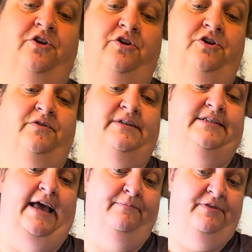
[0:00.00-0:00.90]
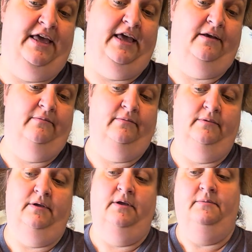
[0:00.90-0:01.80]
going to do the same thing,
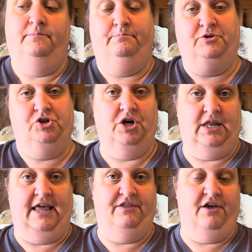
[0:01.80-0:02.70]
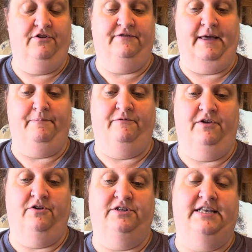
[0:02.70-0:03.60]
but you're going to lay the other flap over the
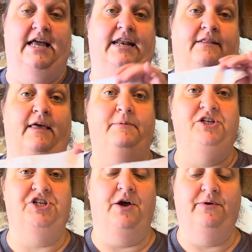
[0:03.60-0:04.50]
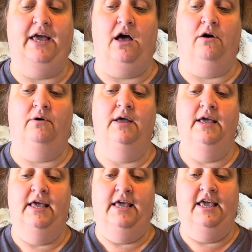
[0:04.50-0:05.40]
other side. Now let me show y'all,
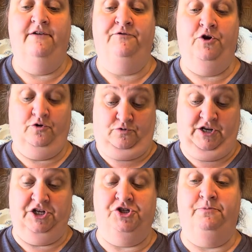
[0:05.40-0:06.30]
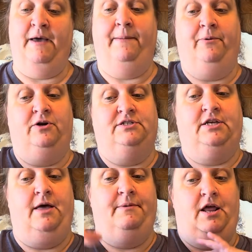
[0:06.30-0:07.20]
if your tissue paper is
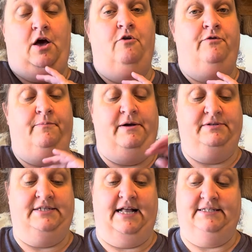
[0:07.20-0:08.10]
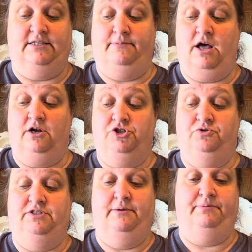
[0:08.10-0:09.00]
coming over both sides of the box, you
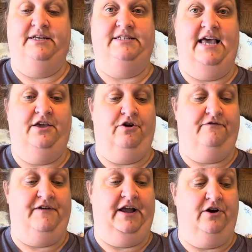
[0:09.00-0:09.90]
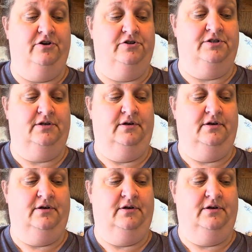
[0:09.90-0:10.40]
simply take your fingers,